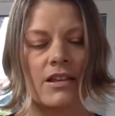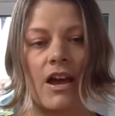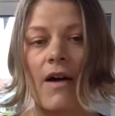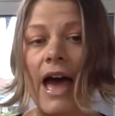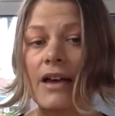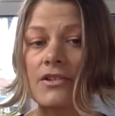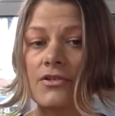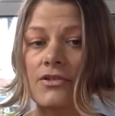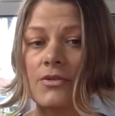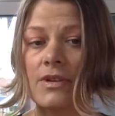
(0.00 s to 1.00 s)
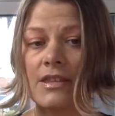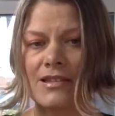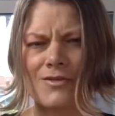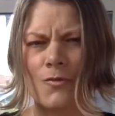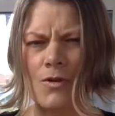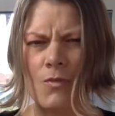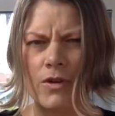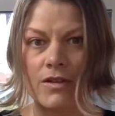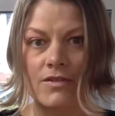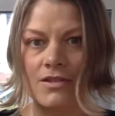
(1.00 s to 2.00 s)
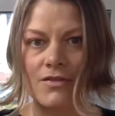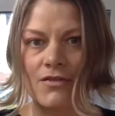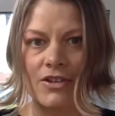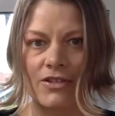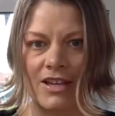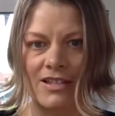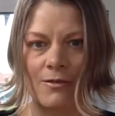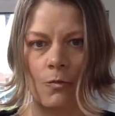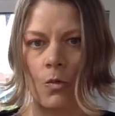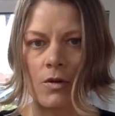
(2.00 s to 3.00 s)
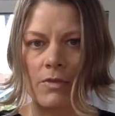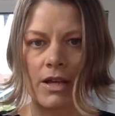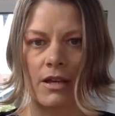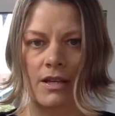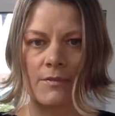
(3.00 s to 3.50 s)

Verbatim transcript: Now as you're doing this, the warm oils just feel nice and warming.